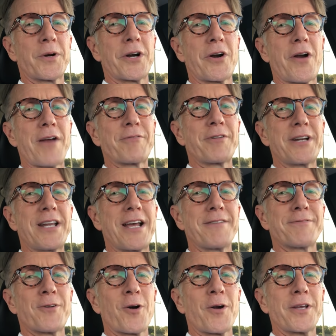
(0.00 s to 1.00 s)
here every day
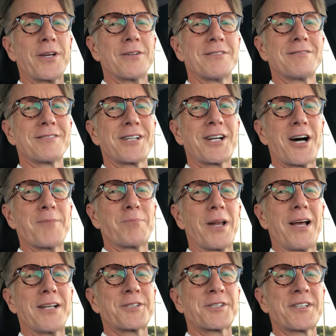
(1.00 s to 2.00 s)
for you. God
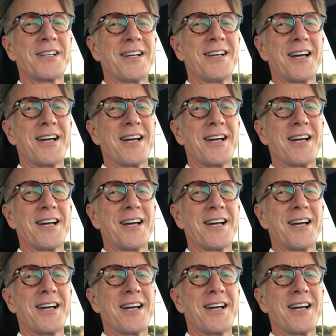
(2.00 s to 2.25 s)
bless.